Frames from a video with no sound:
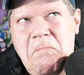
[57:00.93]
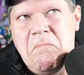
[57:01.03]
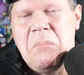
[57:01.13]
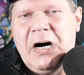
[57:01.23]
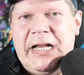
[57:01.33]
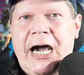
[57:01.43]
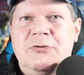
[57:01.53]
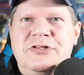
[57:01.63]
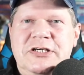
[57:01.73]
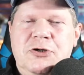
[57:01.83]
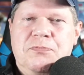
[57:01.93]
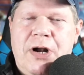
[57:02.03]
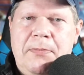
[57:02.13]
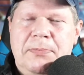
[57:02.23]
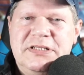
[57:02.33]
but I would think you
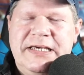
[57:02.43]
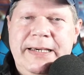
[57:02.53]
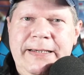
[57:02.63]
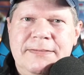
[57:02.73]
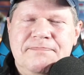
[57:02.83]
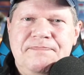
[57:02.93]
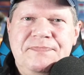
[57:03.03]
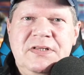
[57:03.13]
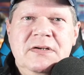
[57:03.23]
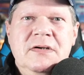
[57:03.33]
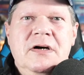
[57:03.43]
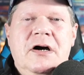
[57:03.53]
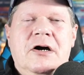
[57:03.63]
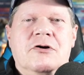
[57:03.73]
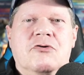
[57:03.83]
probably can.
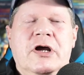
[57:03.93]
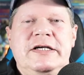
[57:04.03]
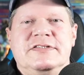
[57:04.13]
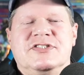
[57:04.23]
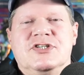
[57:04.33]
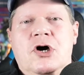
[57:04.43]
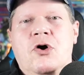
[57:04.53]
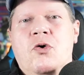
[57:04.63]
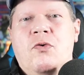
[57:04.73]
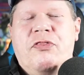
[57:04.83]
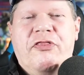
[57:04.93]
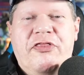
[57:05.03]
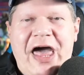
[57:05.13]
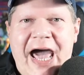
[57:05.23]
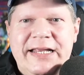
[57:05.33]
All right, so
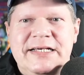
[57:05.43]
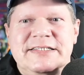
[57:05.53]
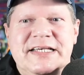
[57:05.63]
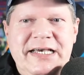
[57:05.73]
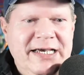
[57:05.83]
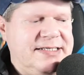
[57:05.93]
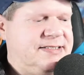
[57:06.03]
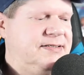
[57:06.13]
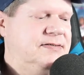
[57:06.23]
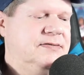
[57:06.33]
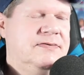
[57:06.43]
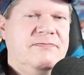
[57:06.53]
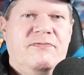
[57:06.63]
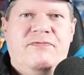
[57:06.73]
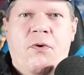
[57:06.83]
that is it
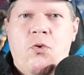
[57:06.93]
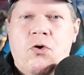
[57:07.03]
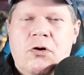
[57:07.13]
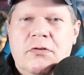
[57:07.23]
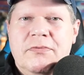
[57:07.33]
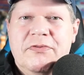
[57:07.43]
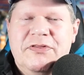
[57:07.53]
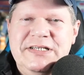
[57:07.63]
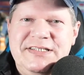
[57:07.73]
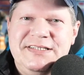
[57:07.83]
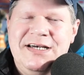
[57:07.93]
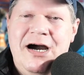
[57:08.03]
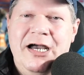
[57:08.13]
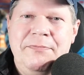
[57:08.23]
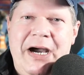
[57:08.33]
for this
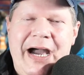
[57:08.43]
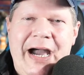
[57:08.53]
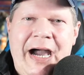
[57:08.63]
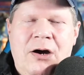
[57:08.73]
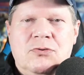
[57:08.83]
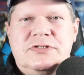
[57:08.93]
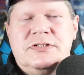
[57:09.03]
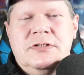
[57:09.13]
time out.